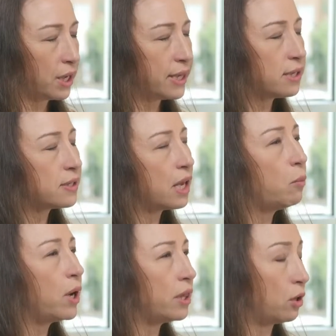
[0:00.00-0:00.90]
In the same
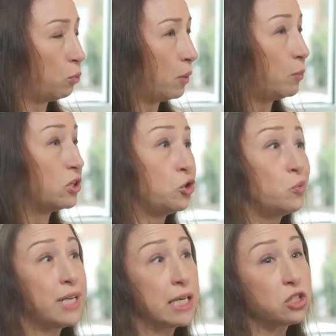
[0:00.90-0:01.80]
way that one would do
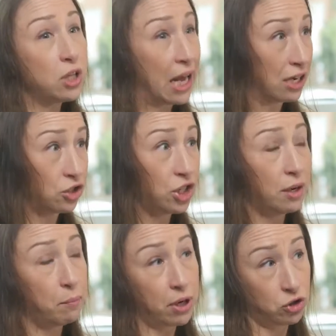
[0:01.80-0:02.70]
dental hygiene
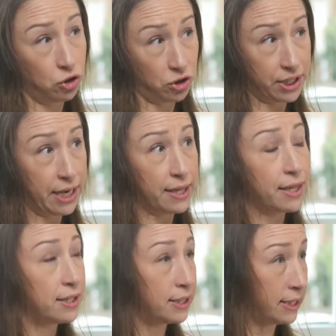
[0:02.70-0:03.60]
and brush their teeth
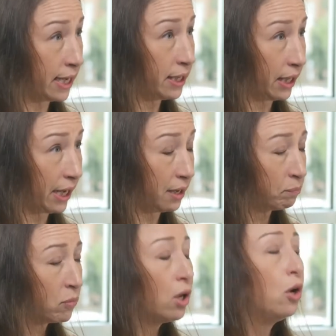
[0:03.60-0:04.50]
daily,
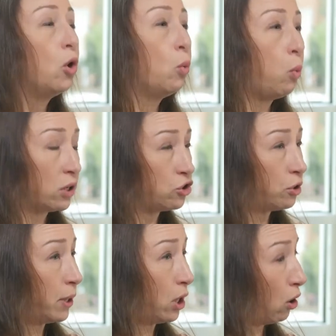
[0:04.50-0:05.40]
one
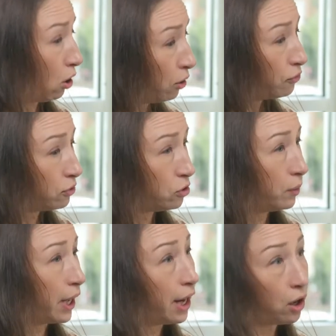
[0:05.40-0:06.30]
should be also
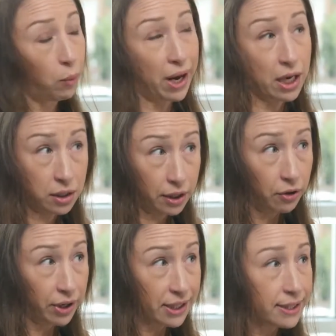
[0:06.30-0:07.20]
doing airway
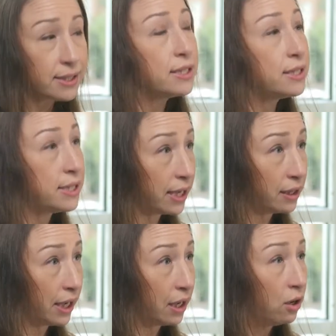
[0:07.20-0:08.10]
clearance
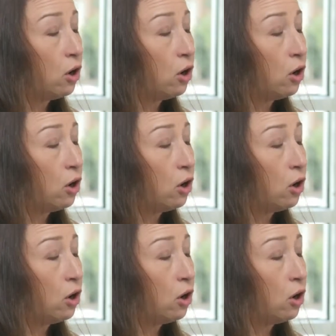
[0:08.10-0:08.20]
daily.